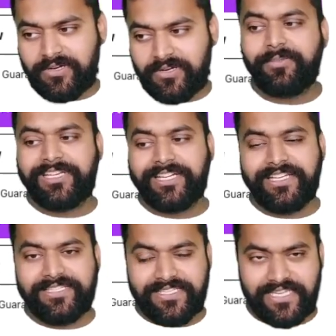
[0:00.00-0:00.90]

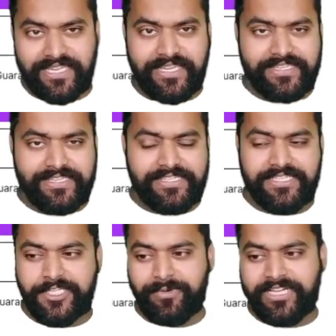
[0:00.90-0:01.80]
Kubernetes CKS
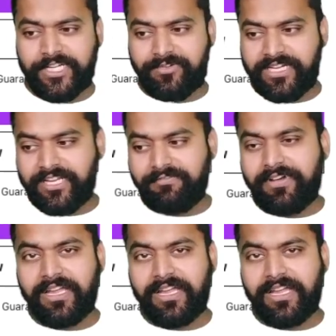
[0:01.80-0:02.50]
2021